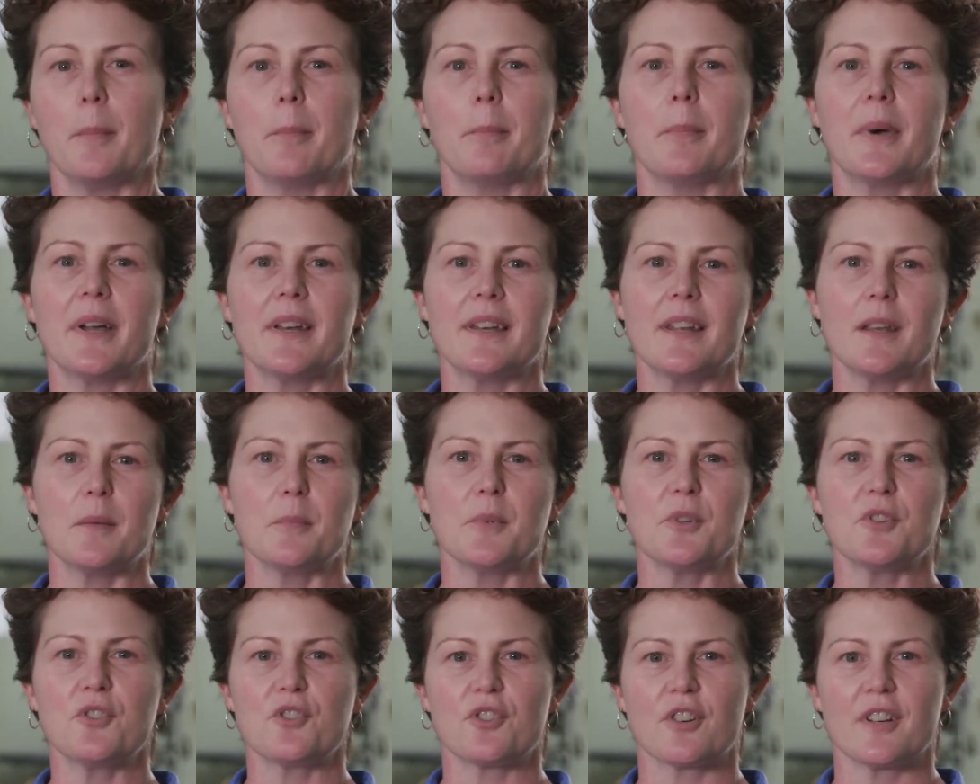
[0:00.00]
My
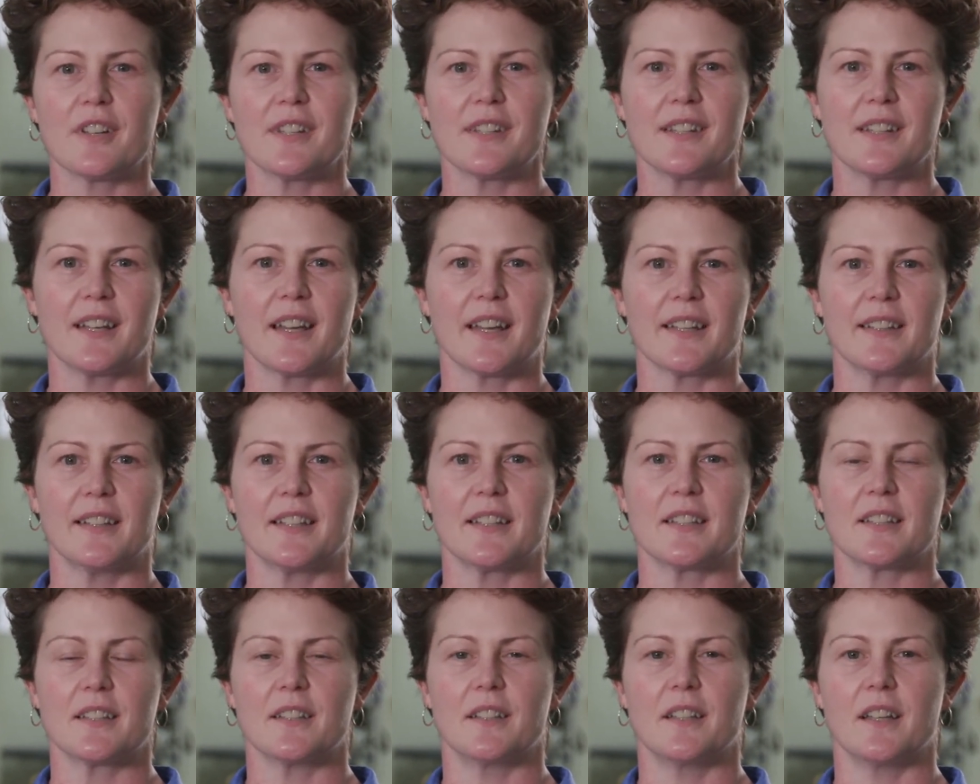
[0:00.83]
name is Tracy
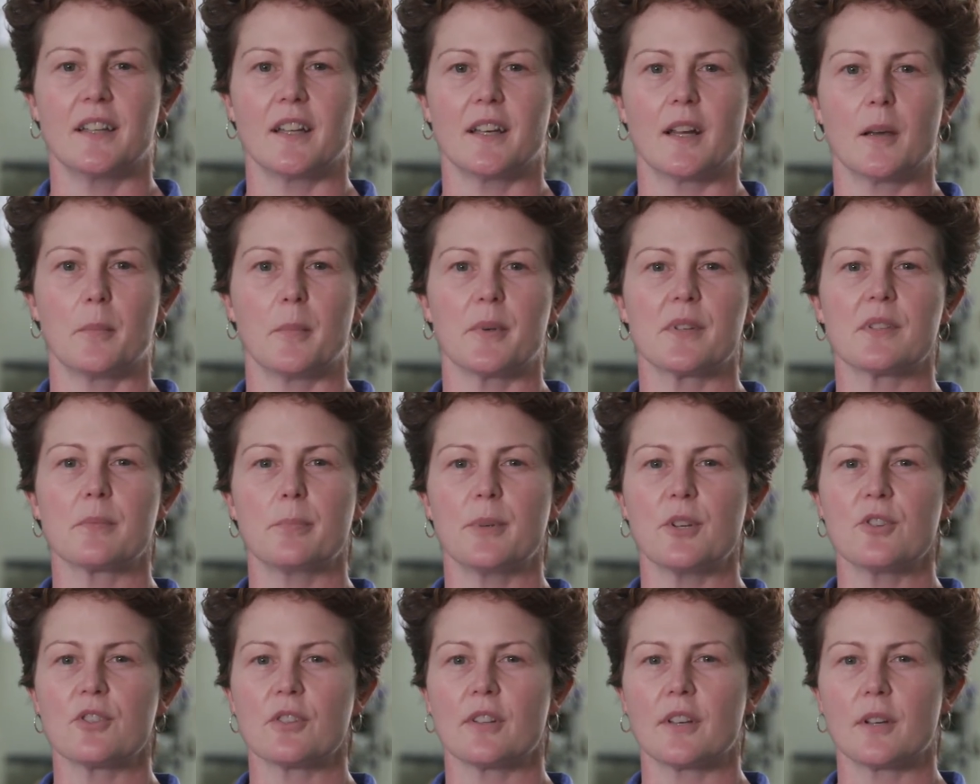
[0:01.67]
Adlington, and I'm a
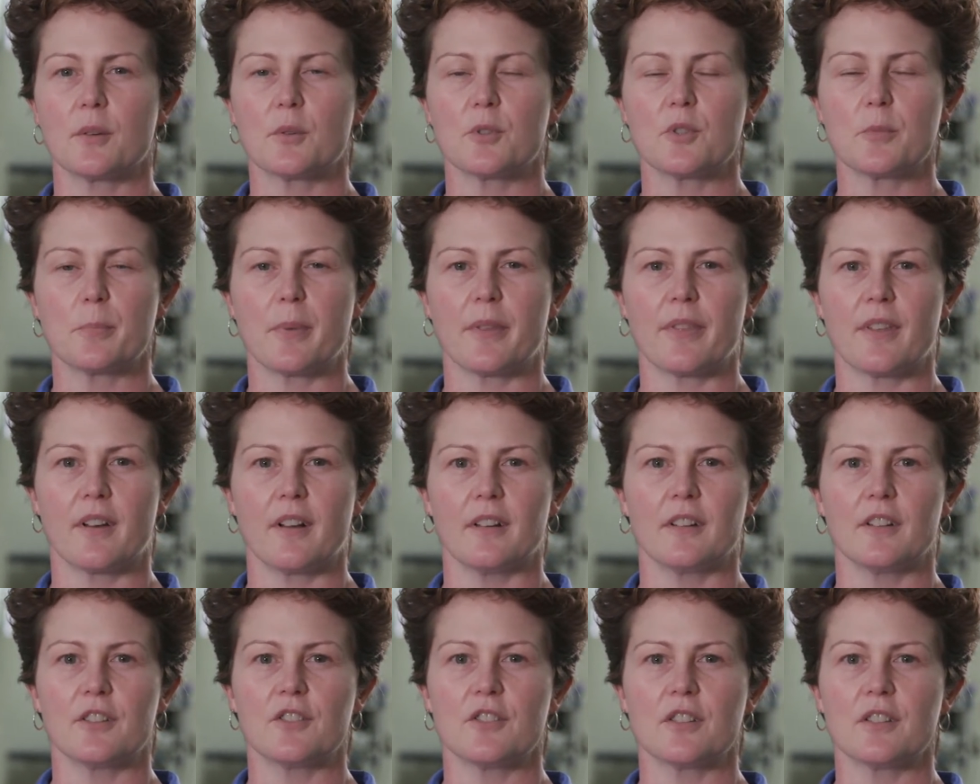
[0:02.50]
speech language
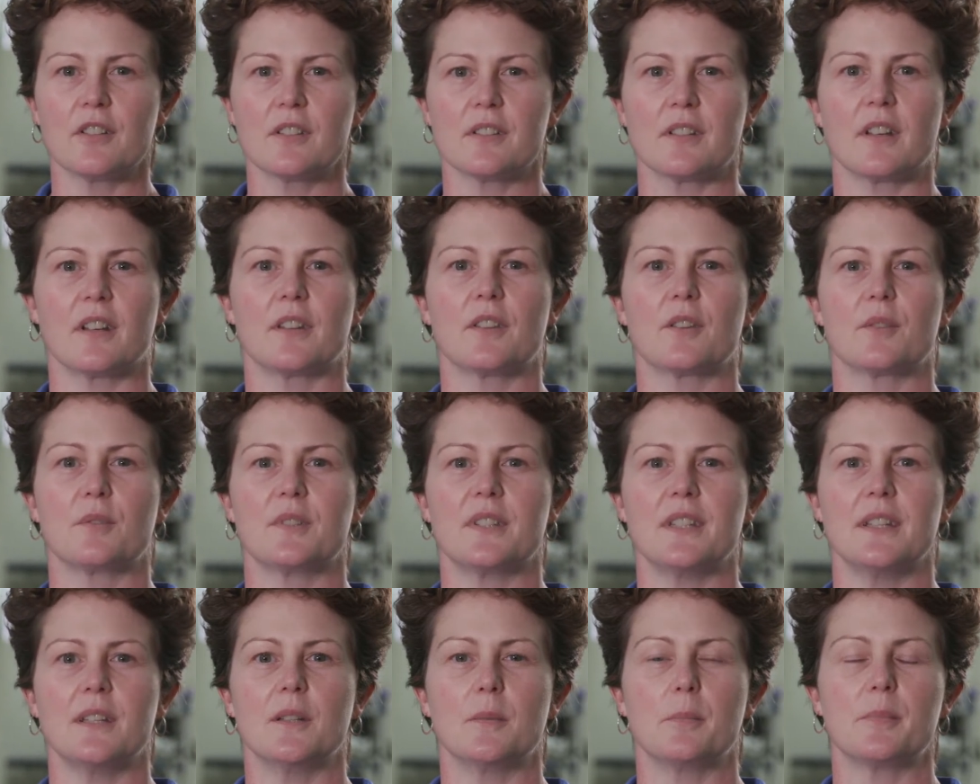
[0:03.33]
pathologist at the
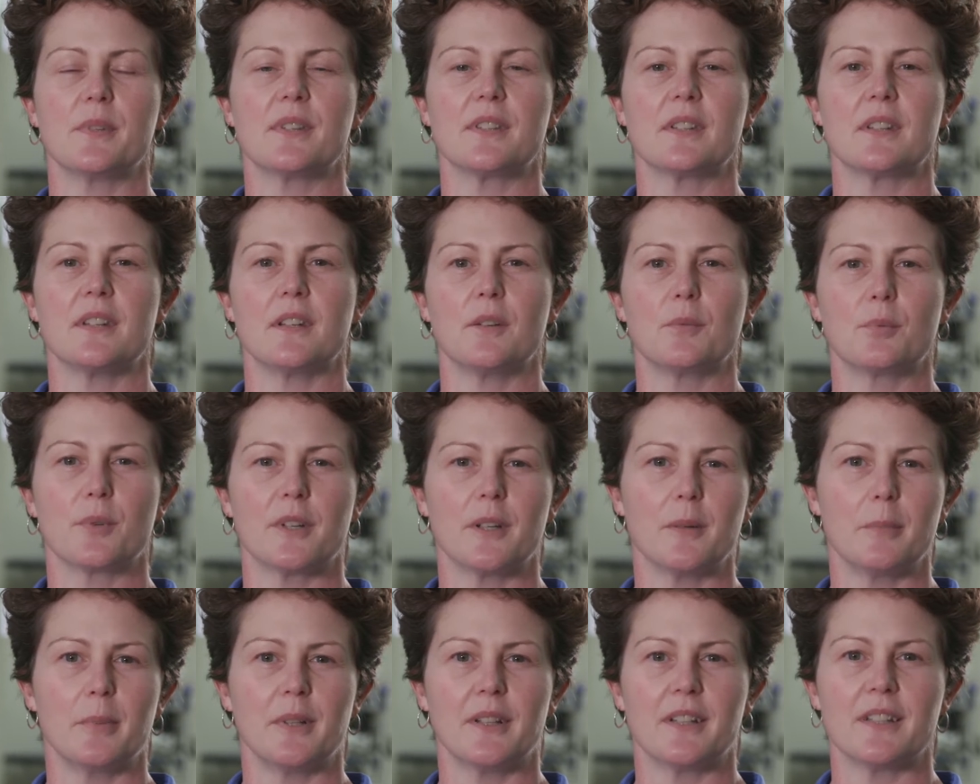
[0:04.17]
DMC
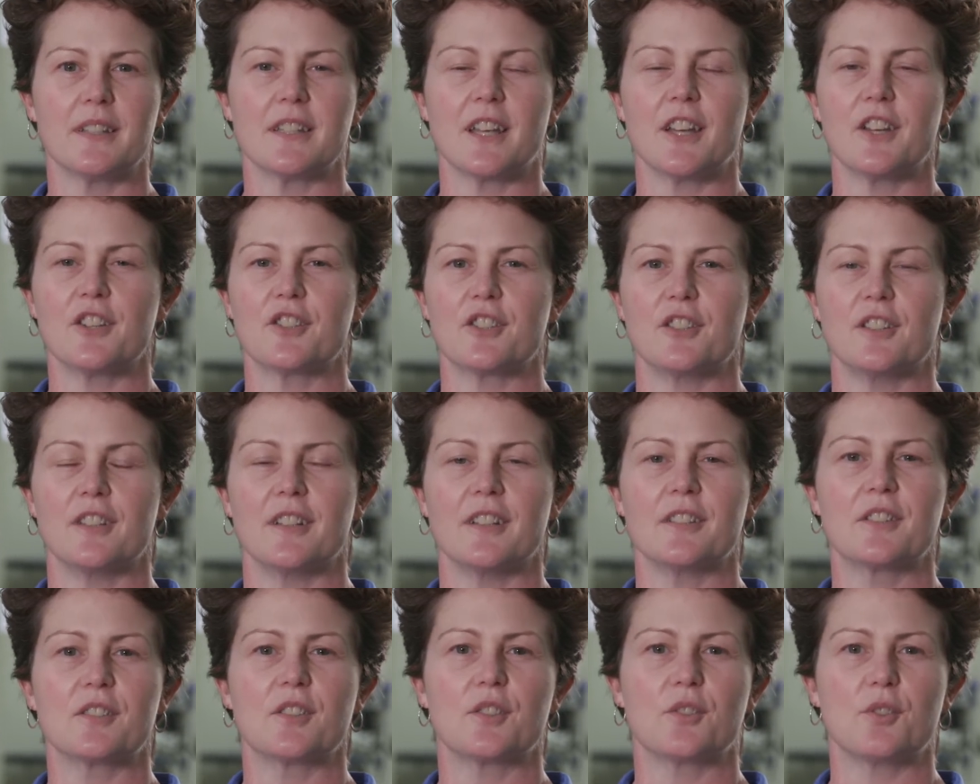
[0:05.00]
Rehabilitation
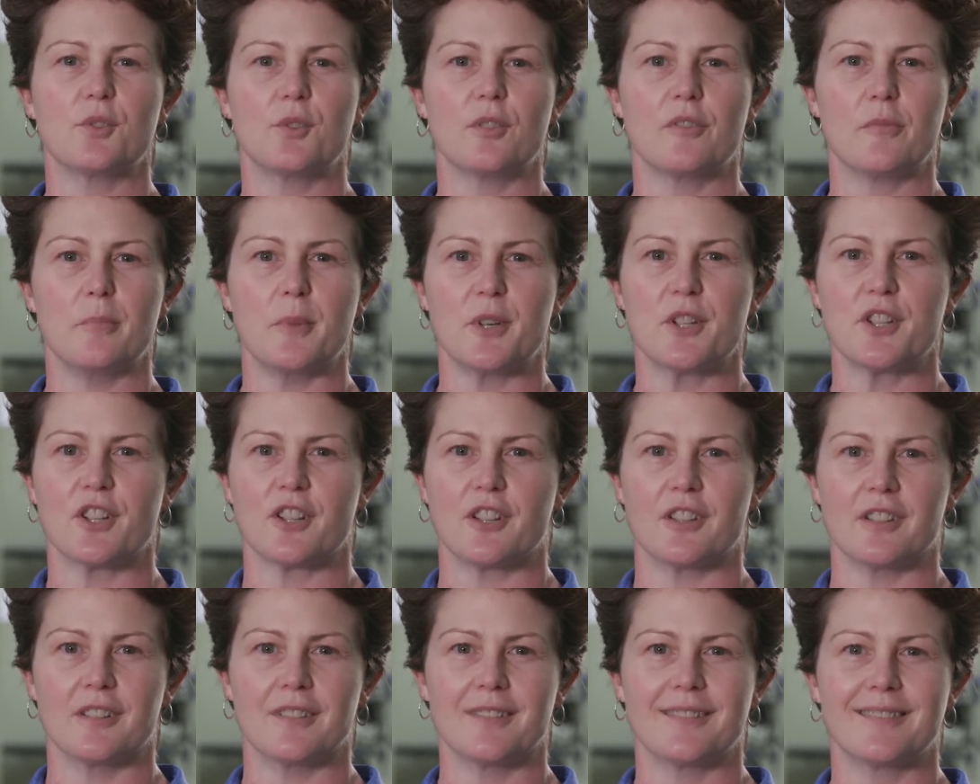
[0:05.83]
Institute of
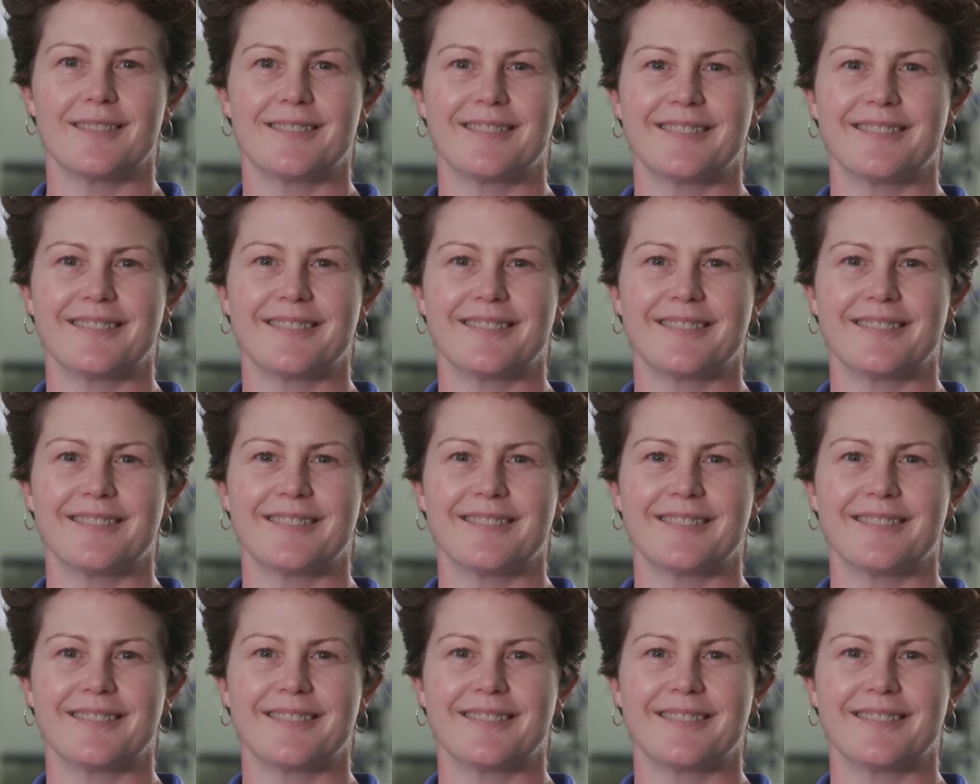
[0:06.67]
Michigan.